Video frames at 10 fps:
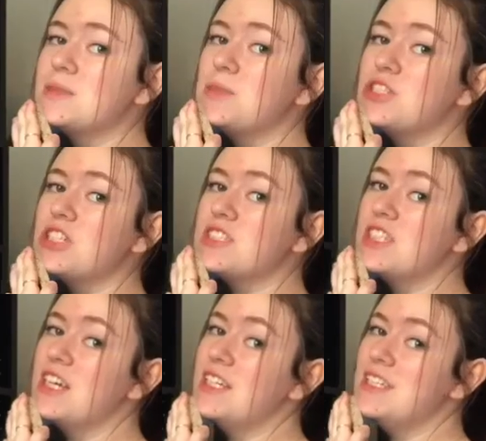my dresser
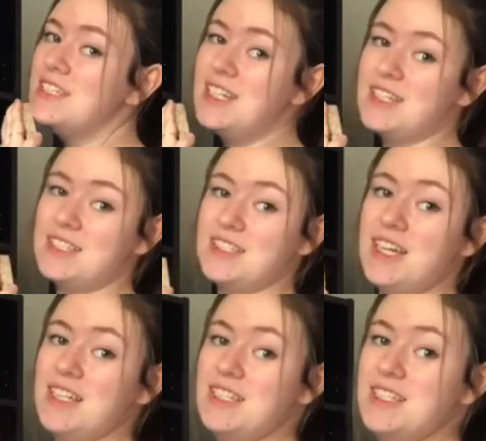and it does not
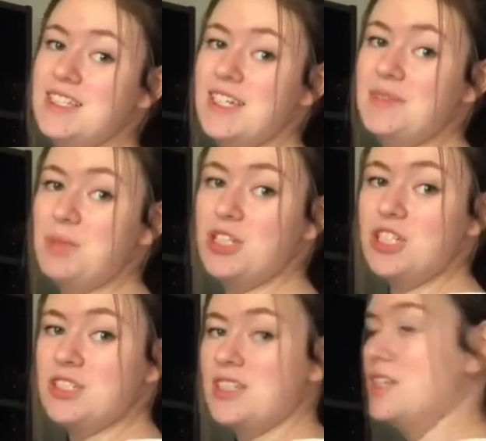need to hit my dresser.